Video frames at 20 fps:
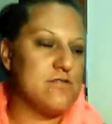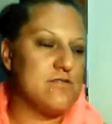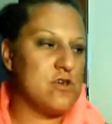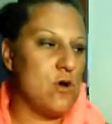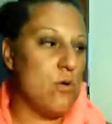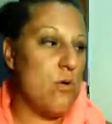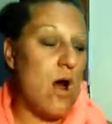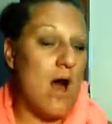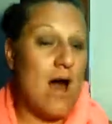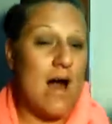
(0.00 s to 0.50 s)

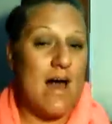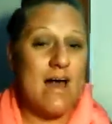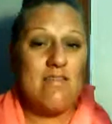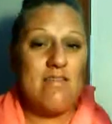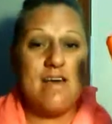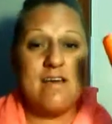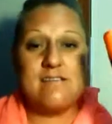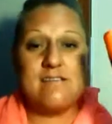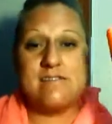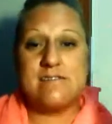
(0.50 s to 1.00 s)
So I
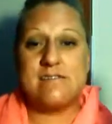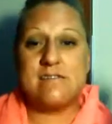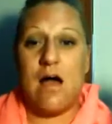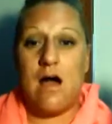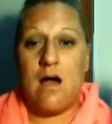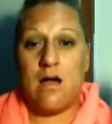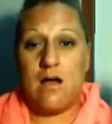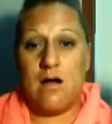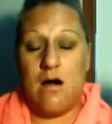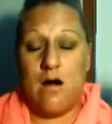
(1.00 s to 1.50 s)
like
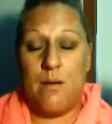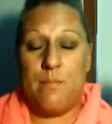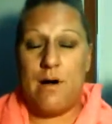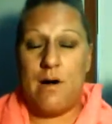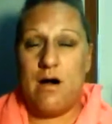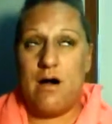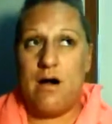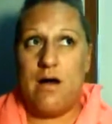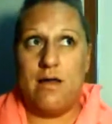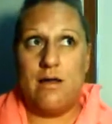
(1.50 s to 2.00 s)
stock up
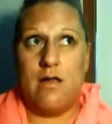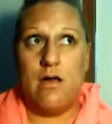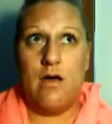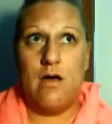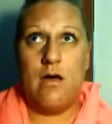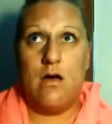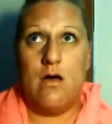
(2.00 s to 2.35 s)
on